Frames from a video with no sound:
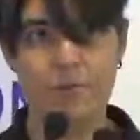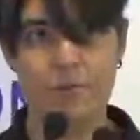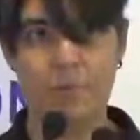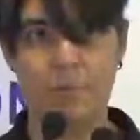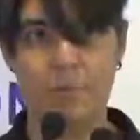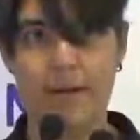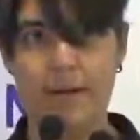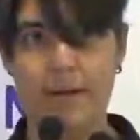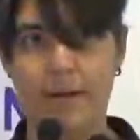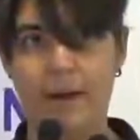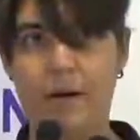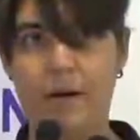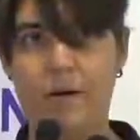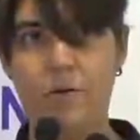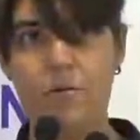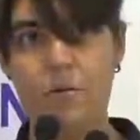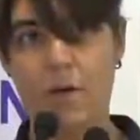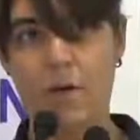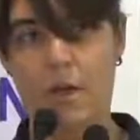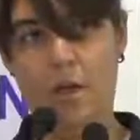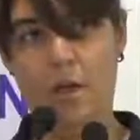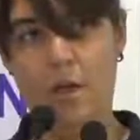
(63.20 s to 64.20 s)
right
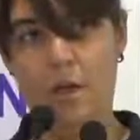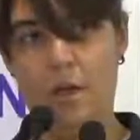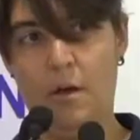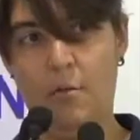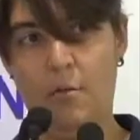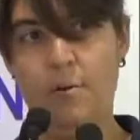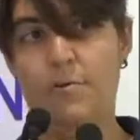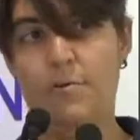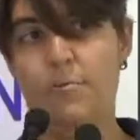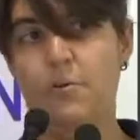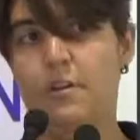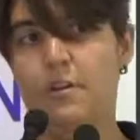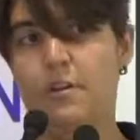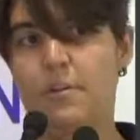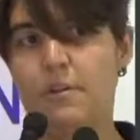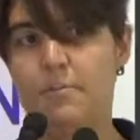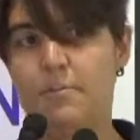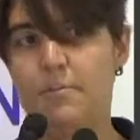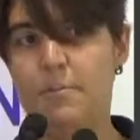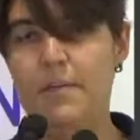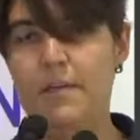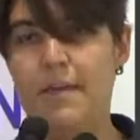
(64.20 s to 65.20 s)
now, we
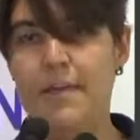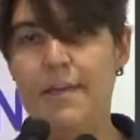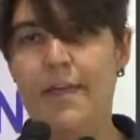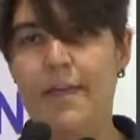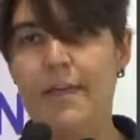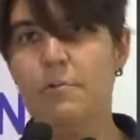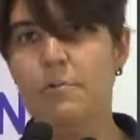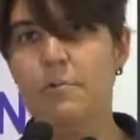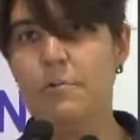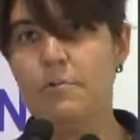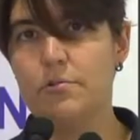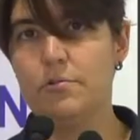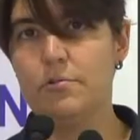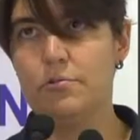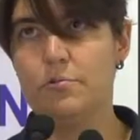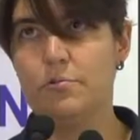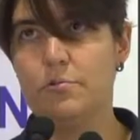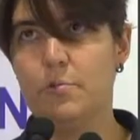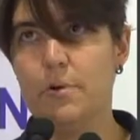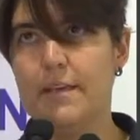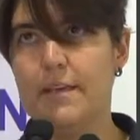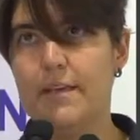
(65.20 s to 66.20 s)
wouldn't be able
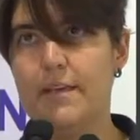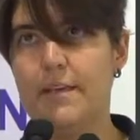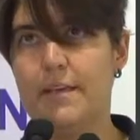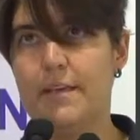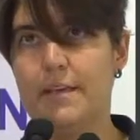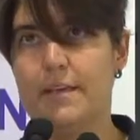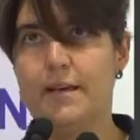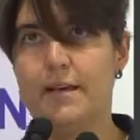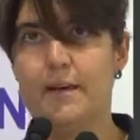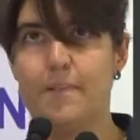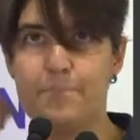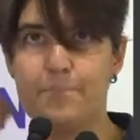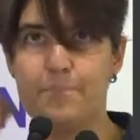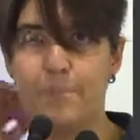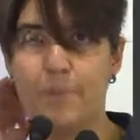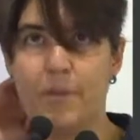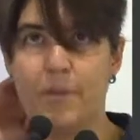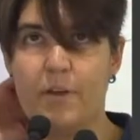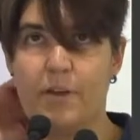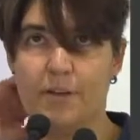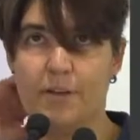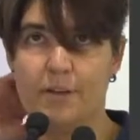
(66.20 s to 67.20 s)
to really,
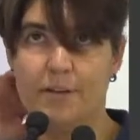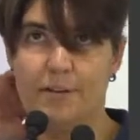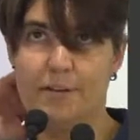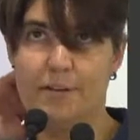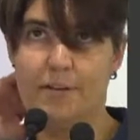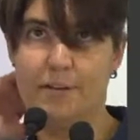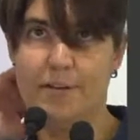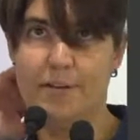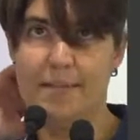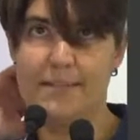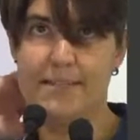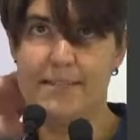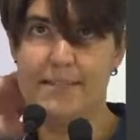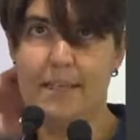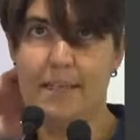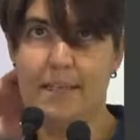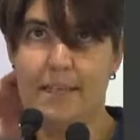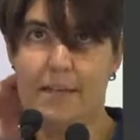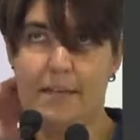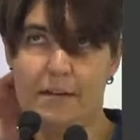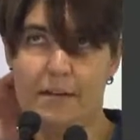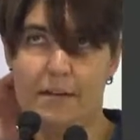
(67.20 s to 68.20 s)
let's
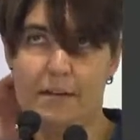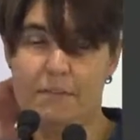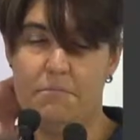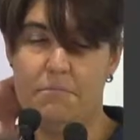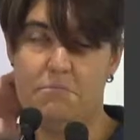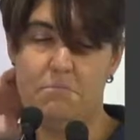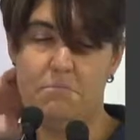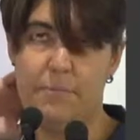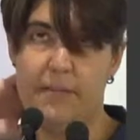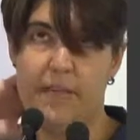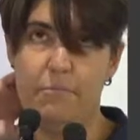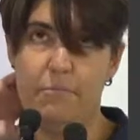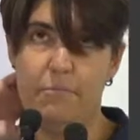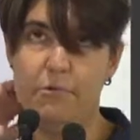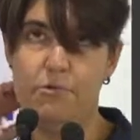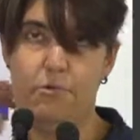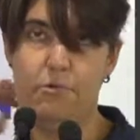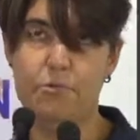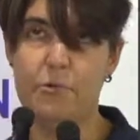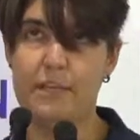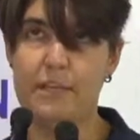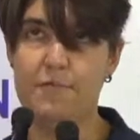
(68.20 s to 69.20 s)
say, be able
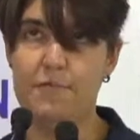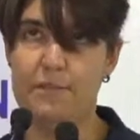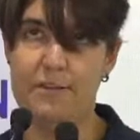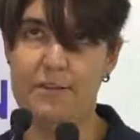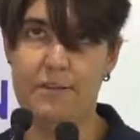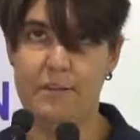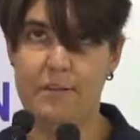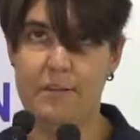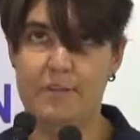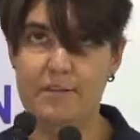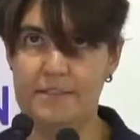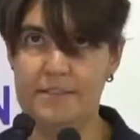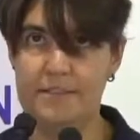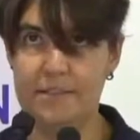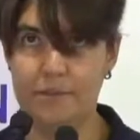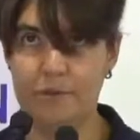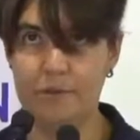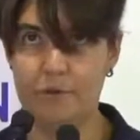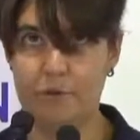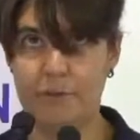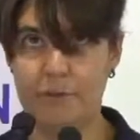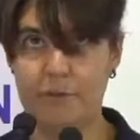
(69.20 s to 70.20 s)
to live in
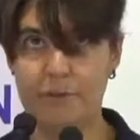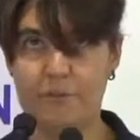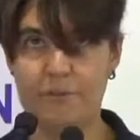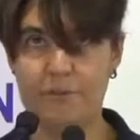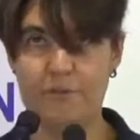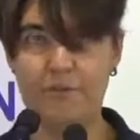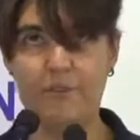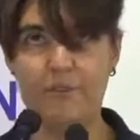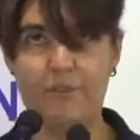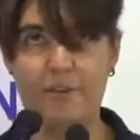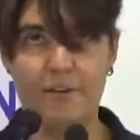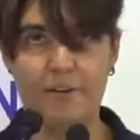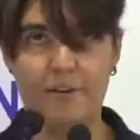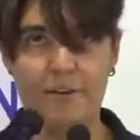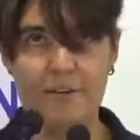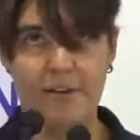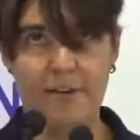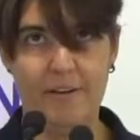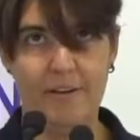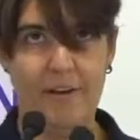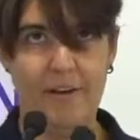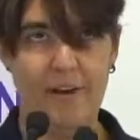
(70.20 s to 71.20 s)
decent conditions
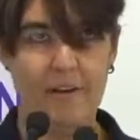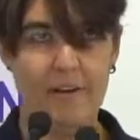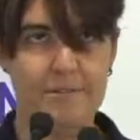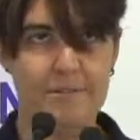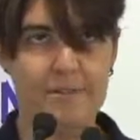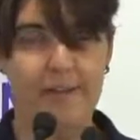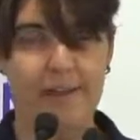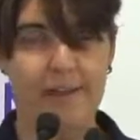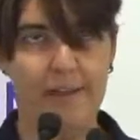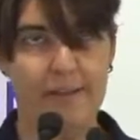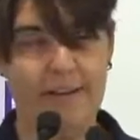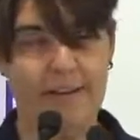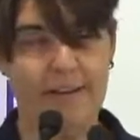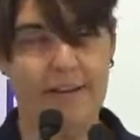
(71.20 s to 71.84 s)
outside.